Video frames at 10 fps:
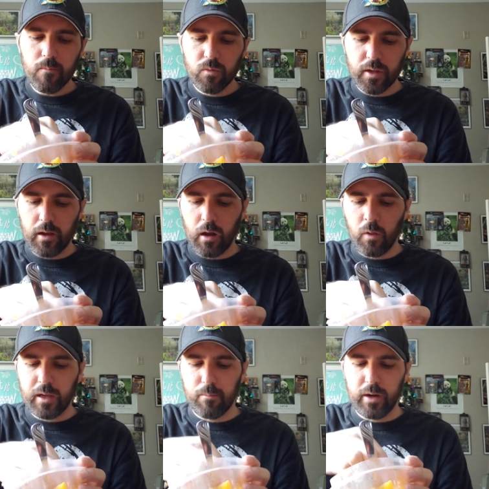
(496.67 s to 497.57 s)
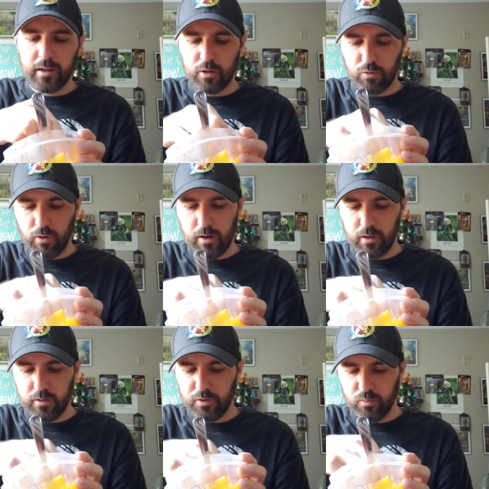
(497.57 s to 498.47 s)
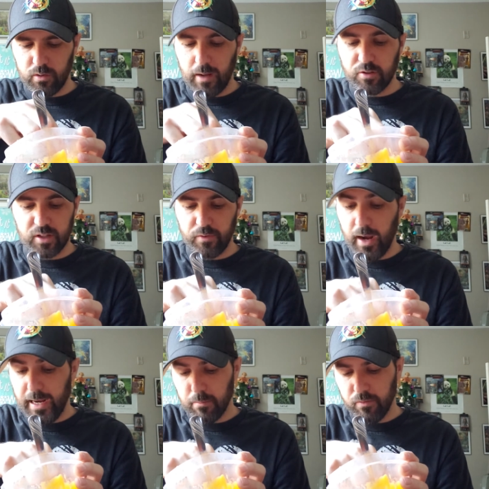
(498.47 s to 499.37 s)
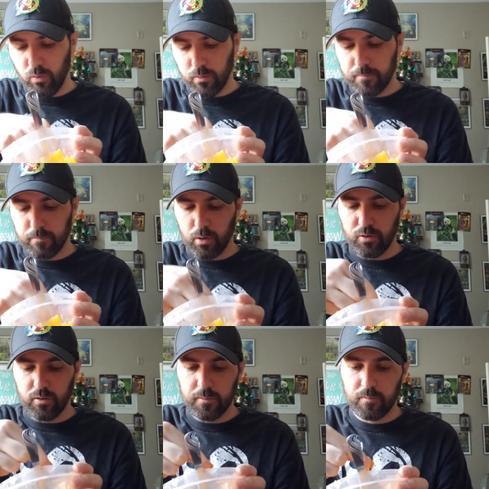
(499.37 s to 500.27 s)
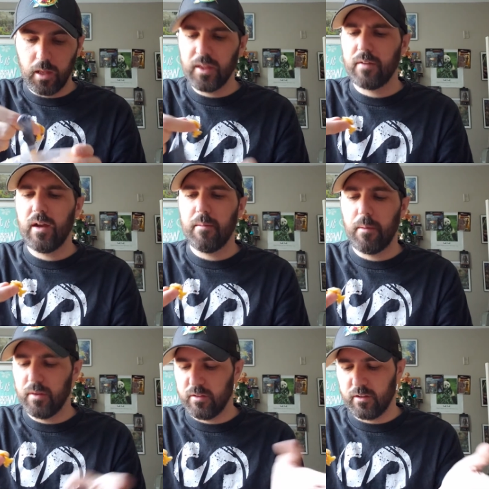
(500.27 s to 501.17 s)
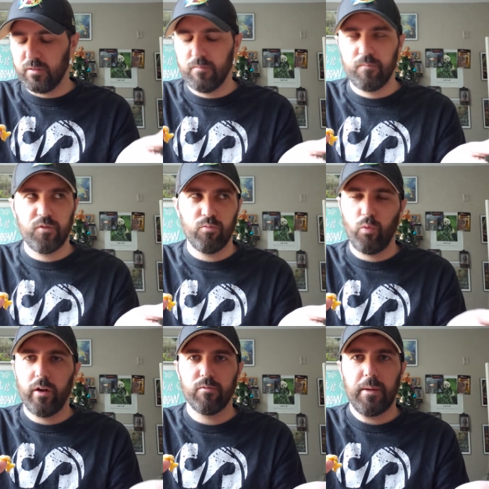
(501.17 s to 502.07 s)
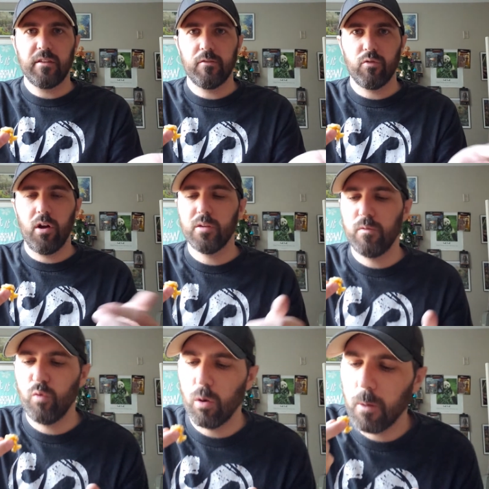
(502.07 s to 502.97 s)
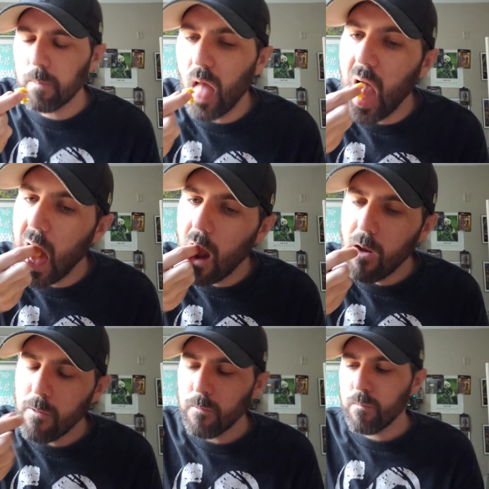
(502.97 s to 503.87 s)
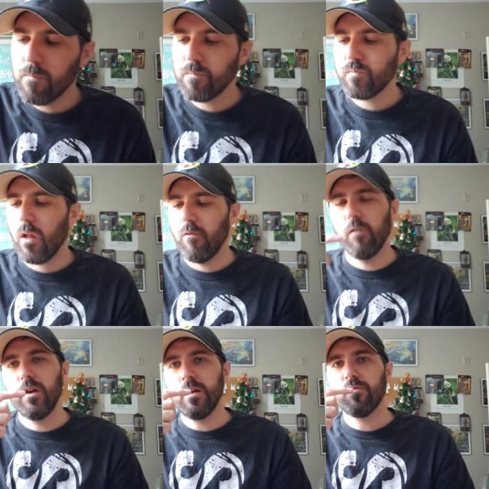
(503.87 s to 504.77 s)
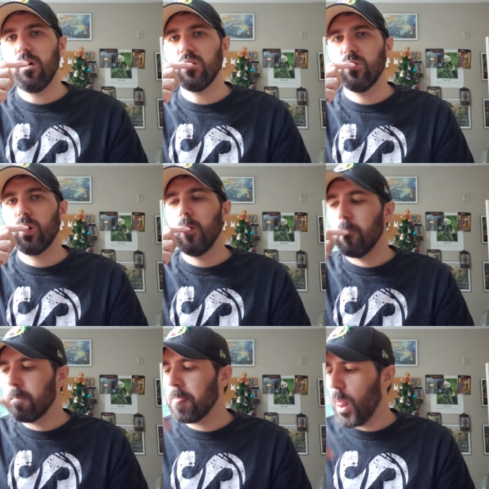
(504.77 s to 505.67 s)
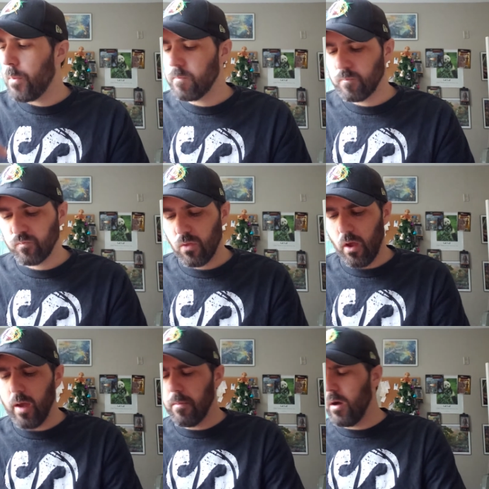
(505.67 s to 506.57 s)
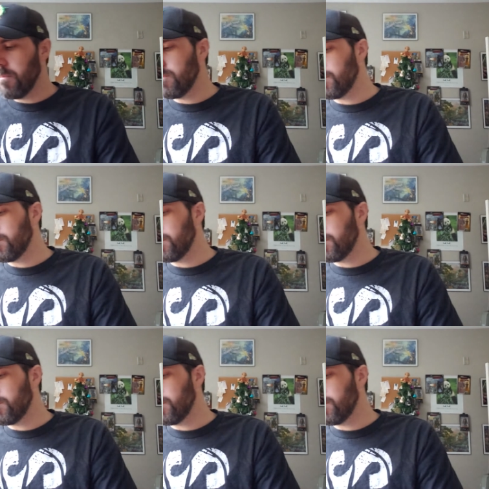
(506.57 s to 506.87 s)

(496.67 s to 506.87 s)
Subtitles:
Yeah, I don't think I'm breaking new ground on this one. I've just never had it before, personally. I think I've had maybe it's like some weird pizza fries before, but Velveeta and fries, okay. Ain't bad.